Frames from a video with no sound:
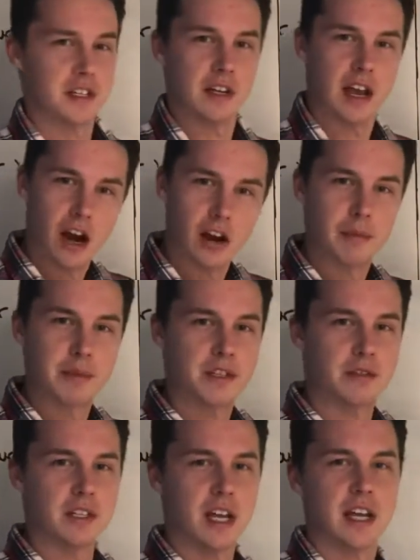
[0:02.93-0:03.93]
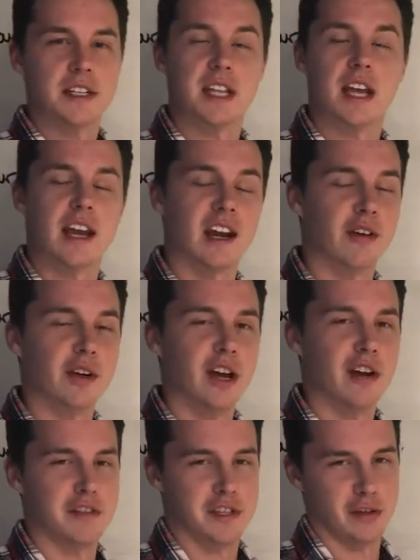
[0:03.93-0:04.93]
and our episode today is the area
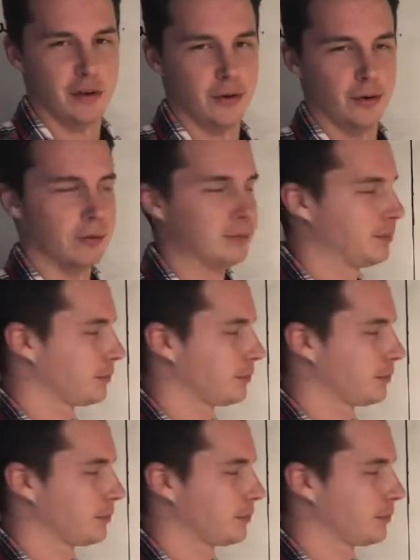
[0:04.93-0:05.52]
of a circle.